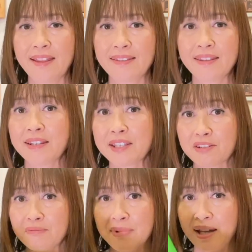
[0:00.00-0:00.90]
Then I
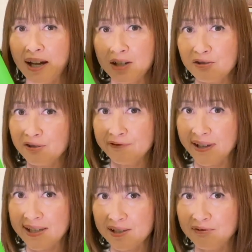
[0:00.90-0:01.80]
saw my Hydro
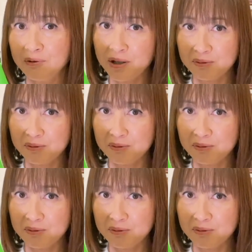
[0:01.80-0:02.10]
Flask water